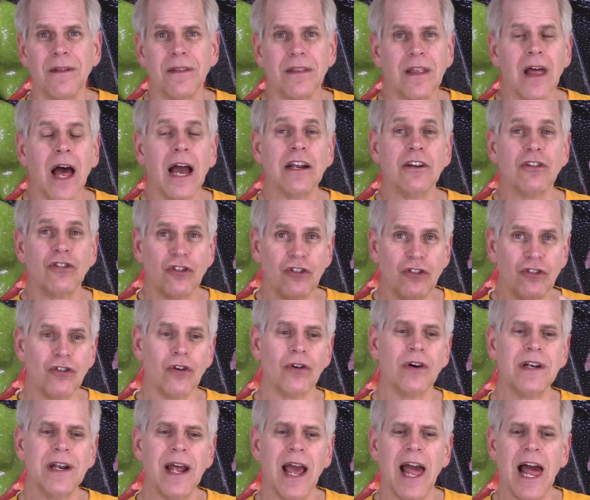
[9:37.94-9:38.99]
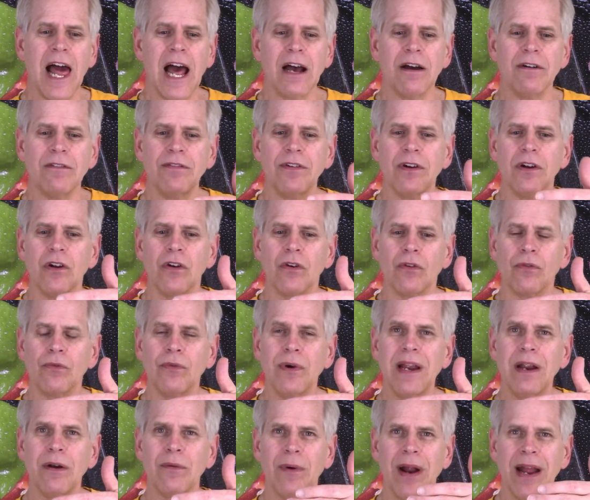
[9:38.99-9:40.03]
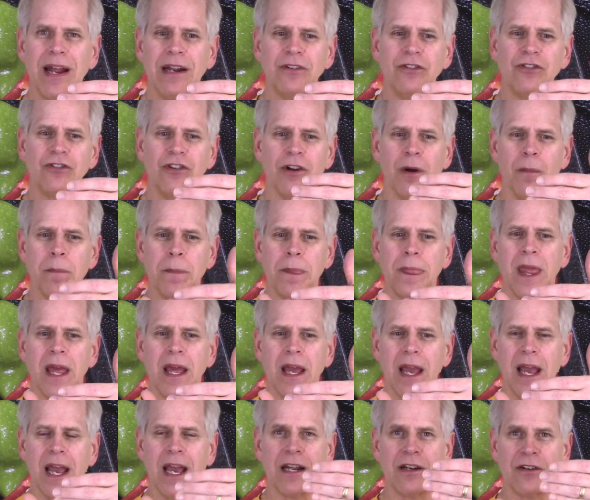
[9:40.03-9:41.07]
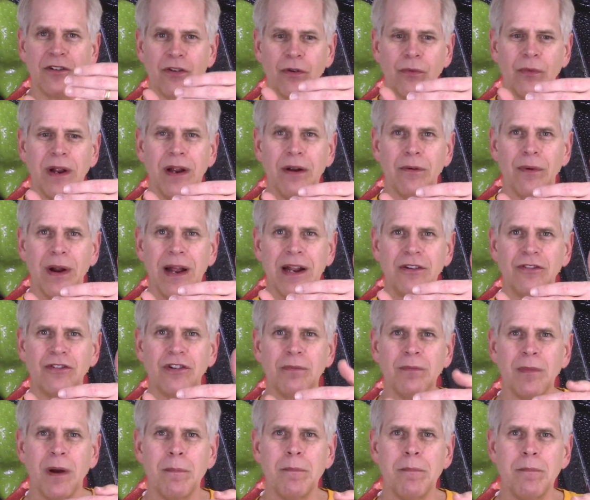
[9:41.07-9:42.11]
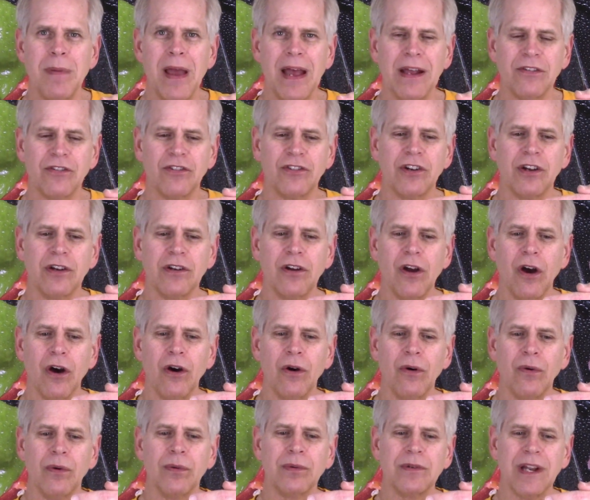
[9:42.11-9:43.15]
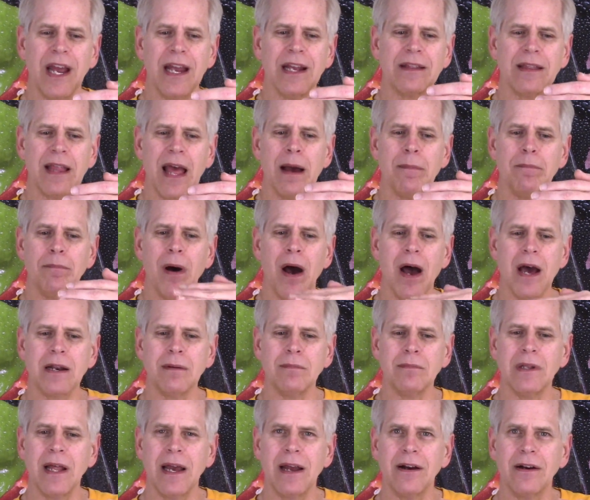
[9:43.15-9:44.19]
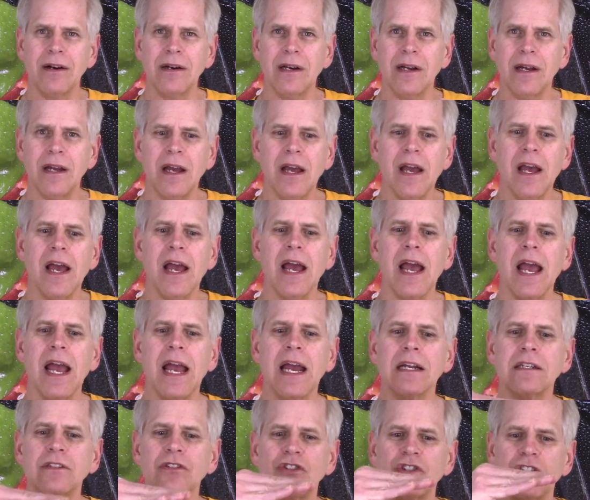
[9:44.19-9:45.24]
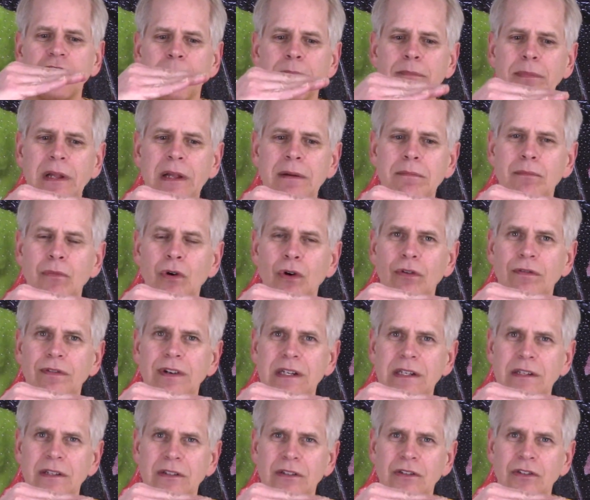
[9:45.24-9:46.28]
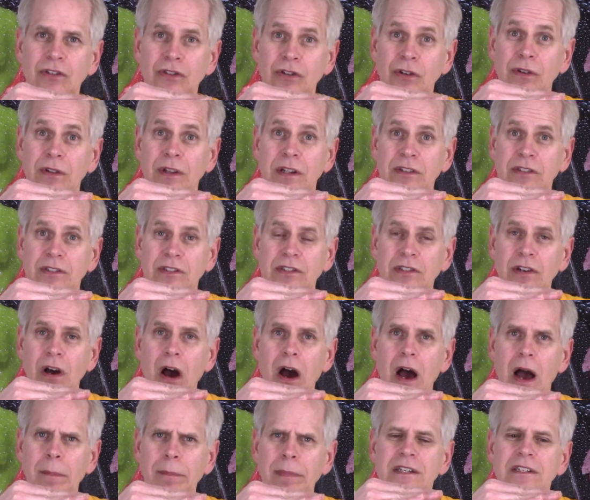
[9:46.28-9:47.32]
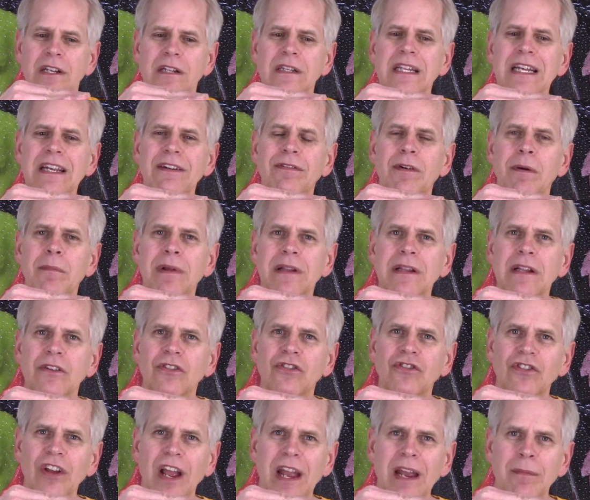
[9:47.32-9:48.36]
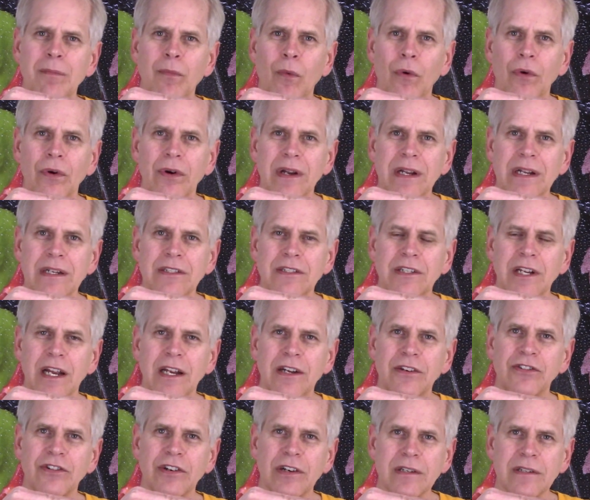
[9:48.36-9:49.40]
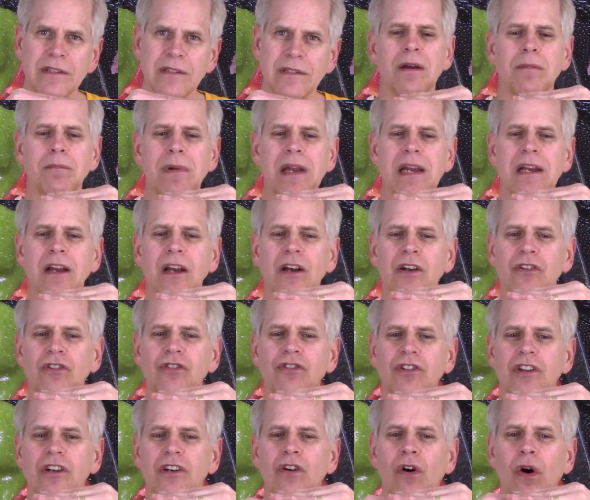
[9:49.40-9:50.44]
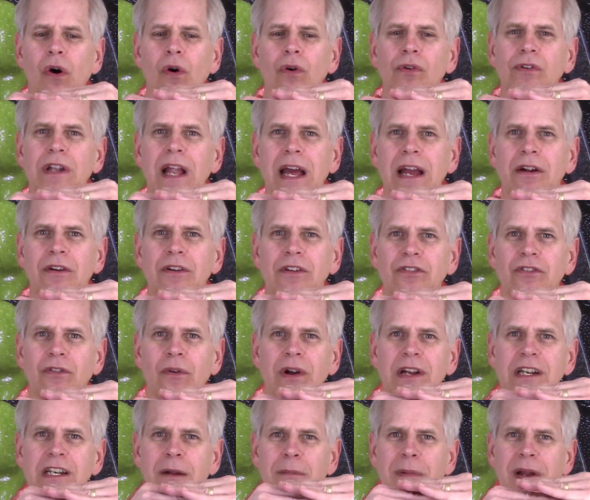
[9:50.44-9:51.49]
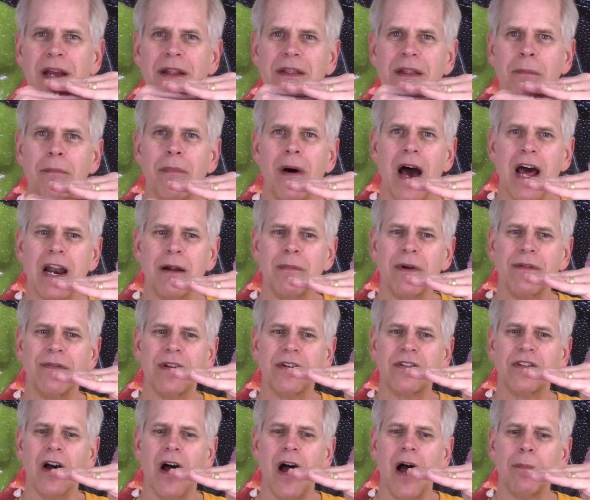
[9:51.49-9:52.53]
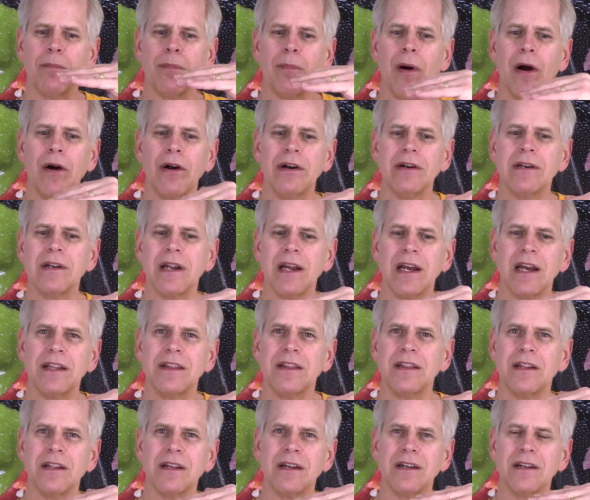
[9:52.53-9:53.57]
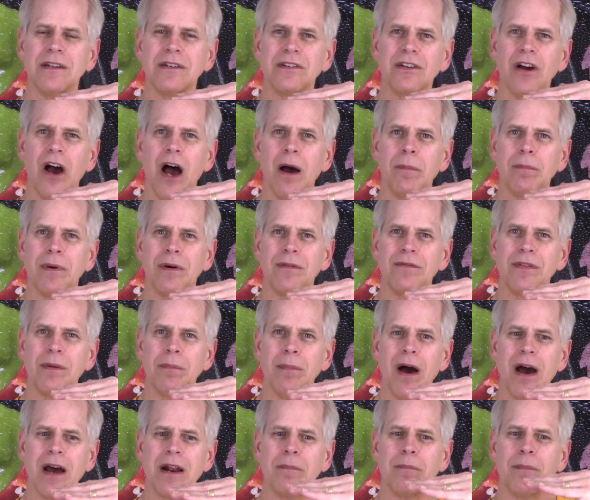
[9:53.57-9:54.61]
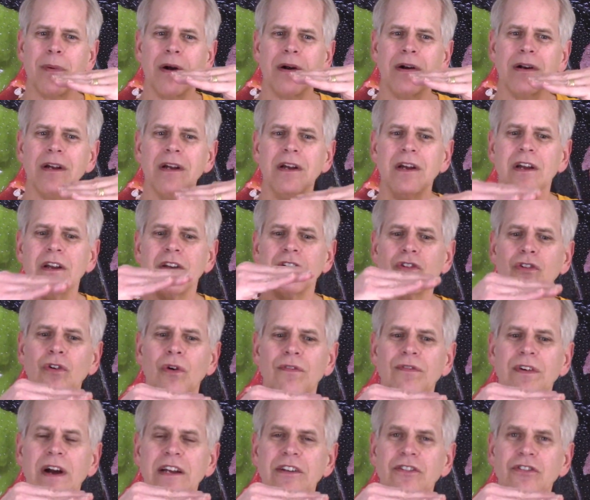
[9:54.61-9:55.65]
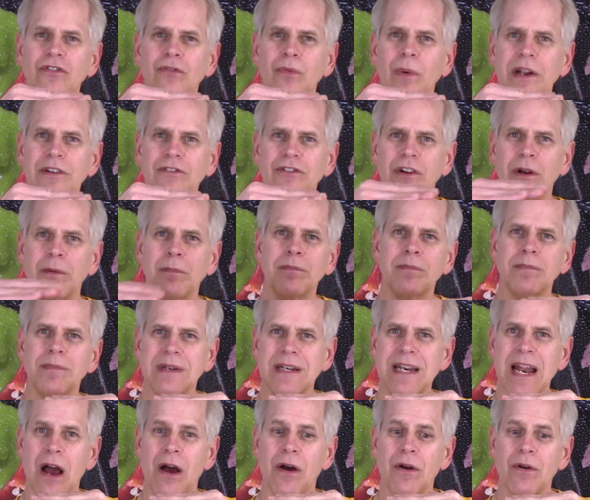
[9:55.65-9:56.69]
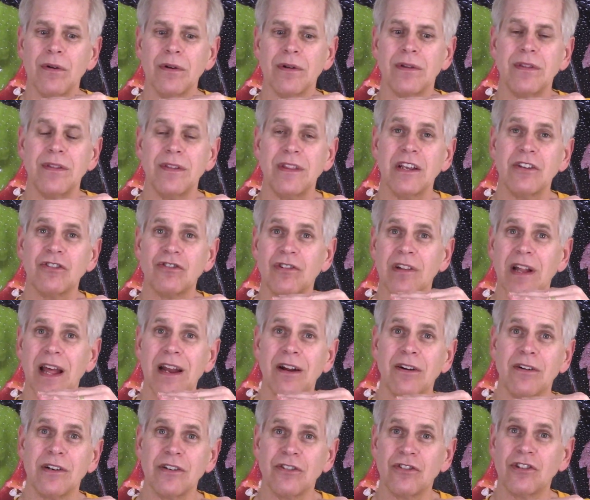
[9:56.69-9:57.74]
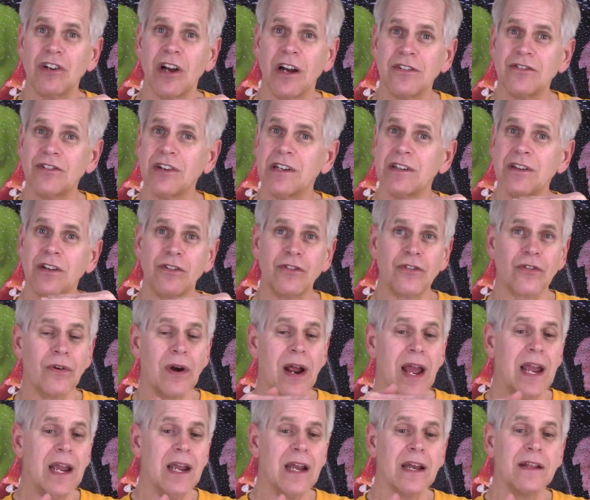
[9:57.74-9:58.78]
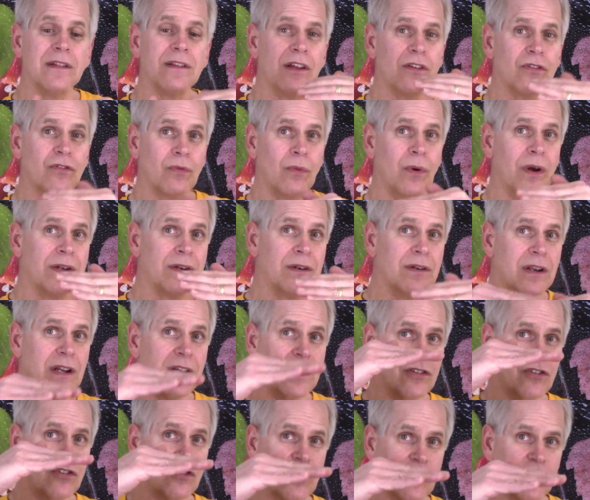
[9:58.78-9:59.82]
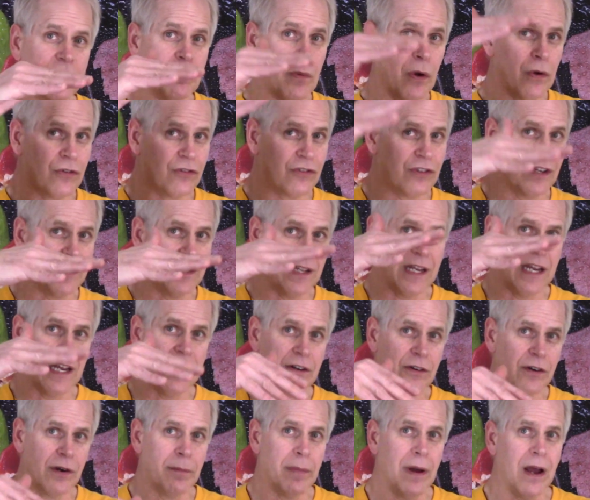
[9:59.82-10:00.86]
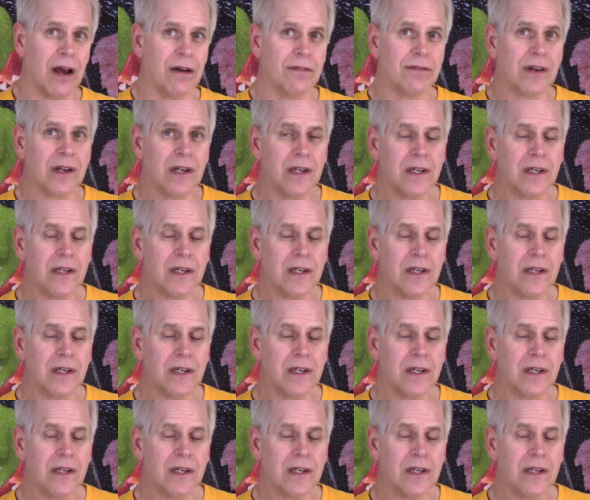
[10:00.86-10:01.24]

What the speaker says: I should have rearranged them. And to rearrange them, I'm best to go take that bottom layer and simply move it to the top to leave them in the same orientation, because the cold layer is going to be on the bottom of the top part and the top of the bottom part. So if I switch them, now this layer is touching the tray and this one is exposed to the heater above.